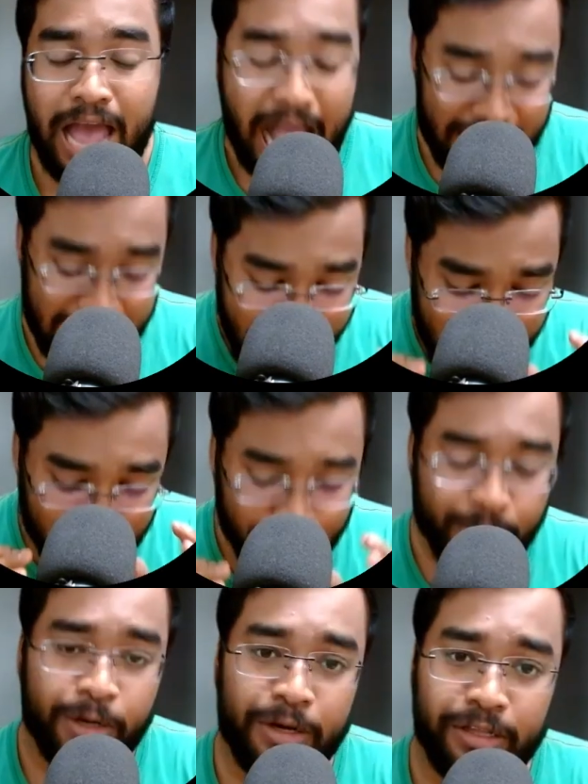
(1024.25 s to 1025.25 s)
And I am
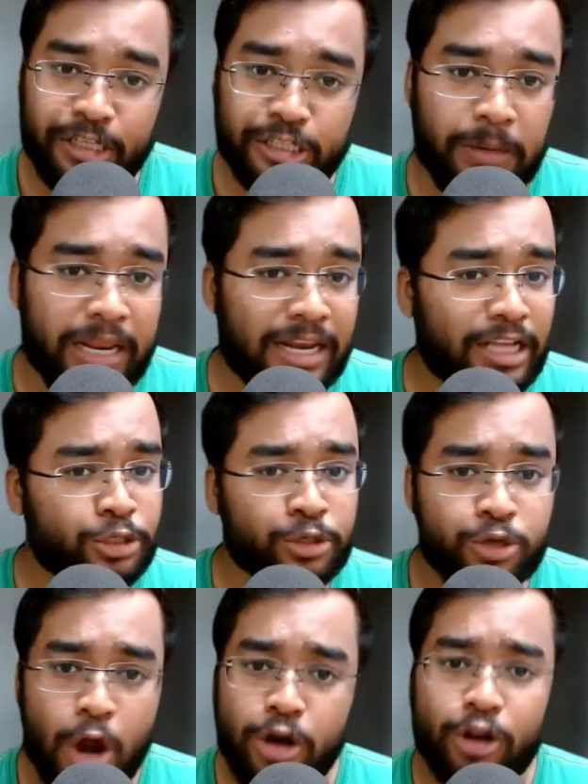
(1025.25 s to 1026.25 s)
here in this playlist
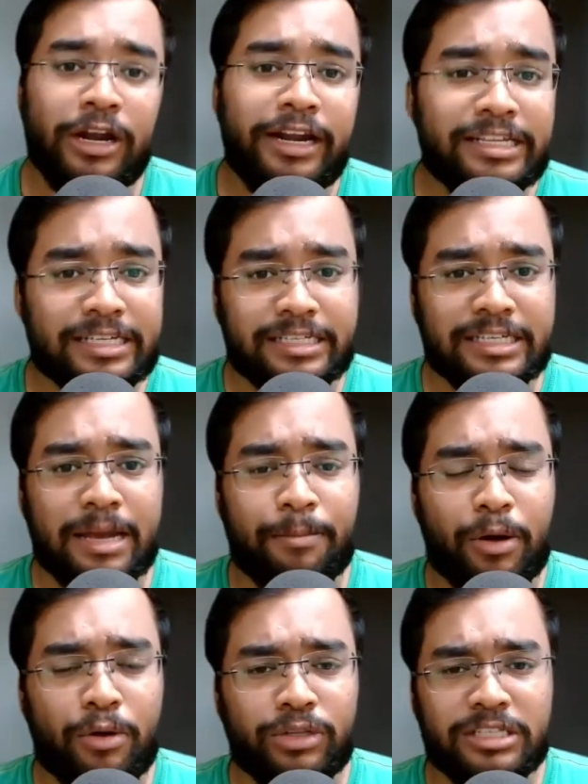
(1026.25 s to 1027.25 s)
not only discussing
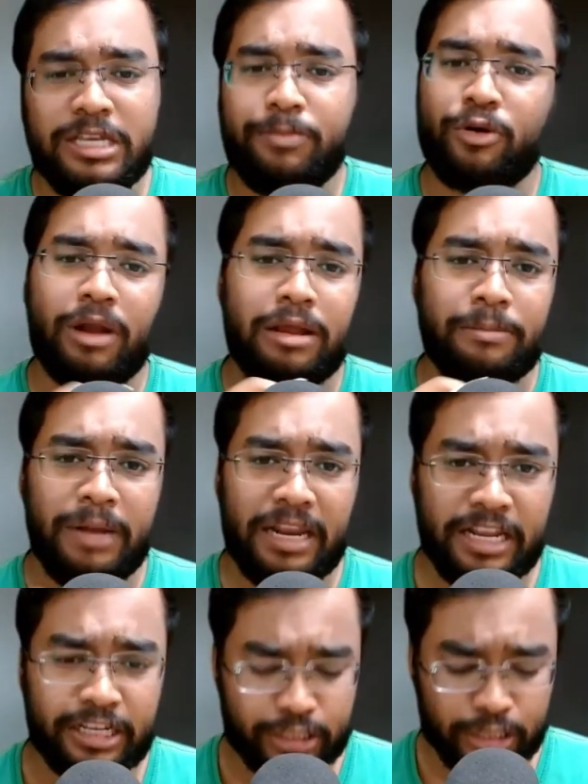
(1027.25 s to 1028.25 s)
about the C programming
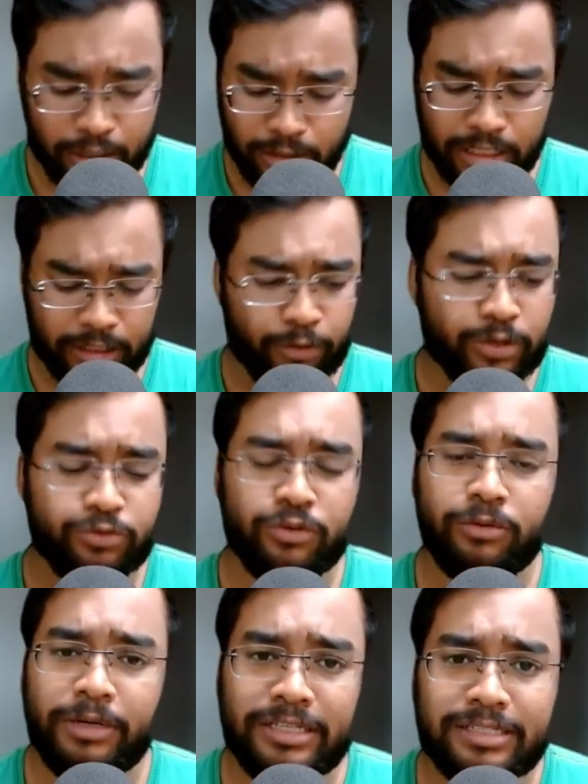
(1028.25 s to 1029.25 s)
playlist, all the theories we will
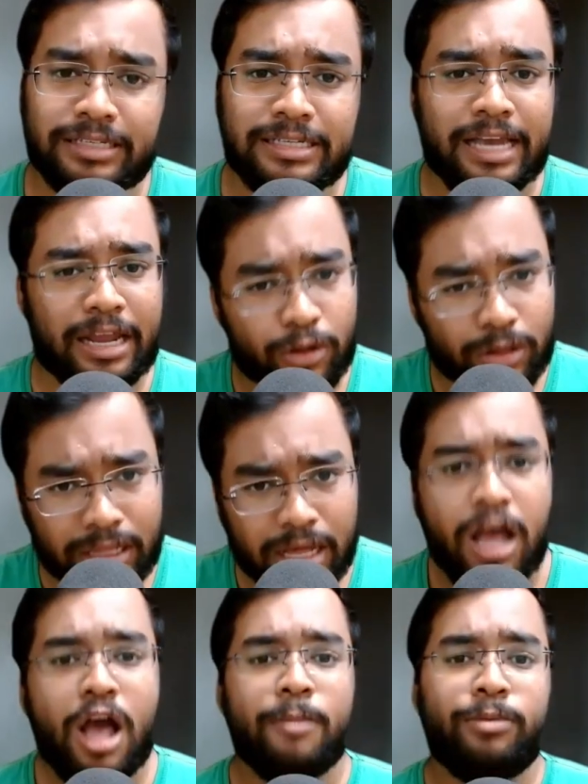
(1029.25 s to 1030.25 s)
be discussing and all the
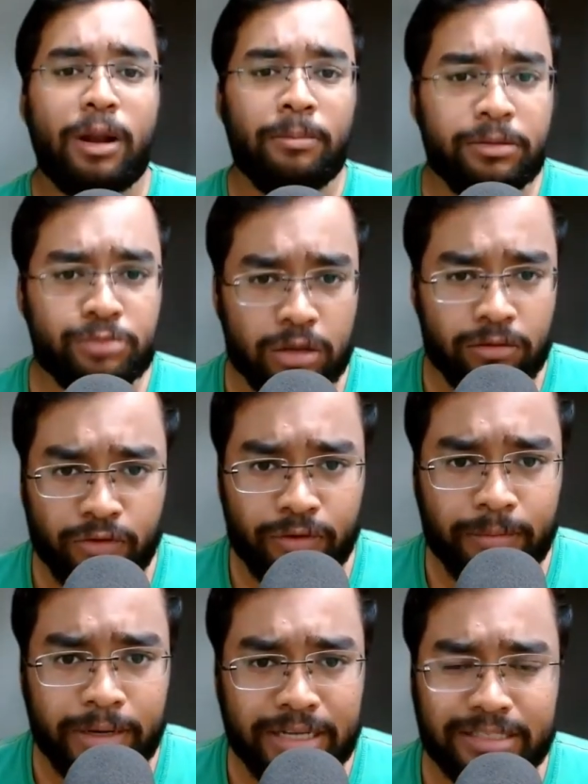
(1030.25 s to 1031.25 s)
problem solvers we will
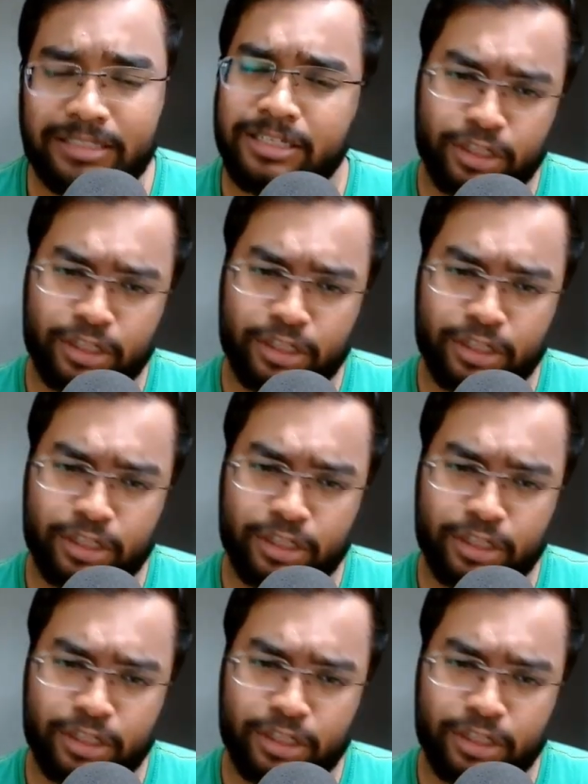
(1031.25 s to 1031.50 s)
be discussing.